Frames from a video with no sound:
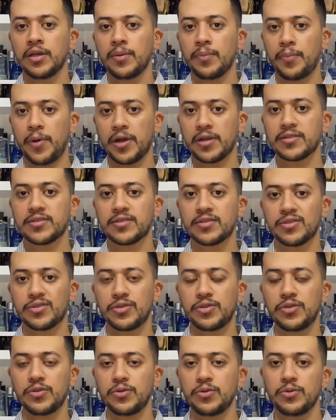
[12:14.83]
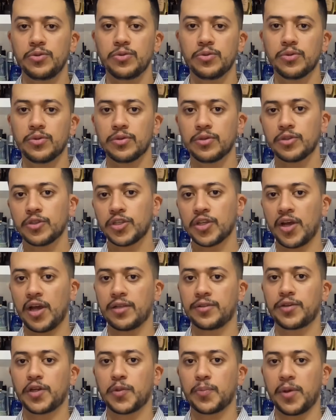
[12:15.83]
bucks to
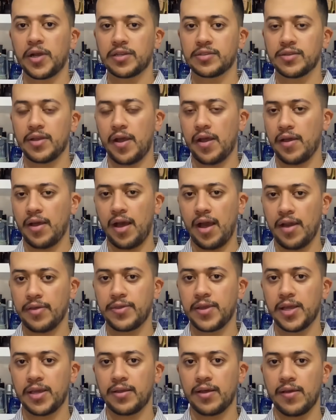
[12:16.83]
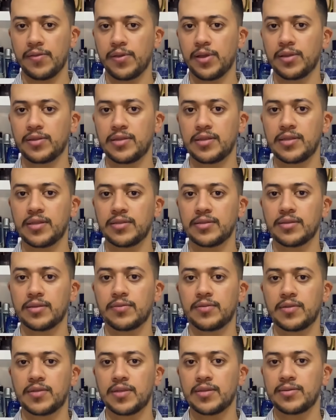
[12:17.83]
$100. I think this
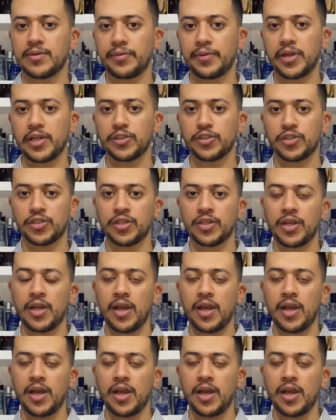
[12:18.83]
is the range.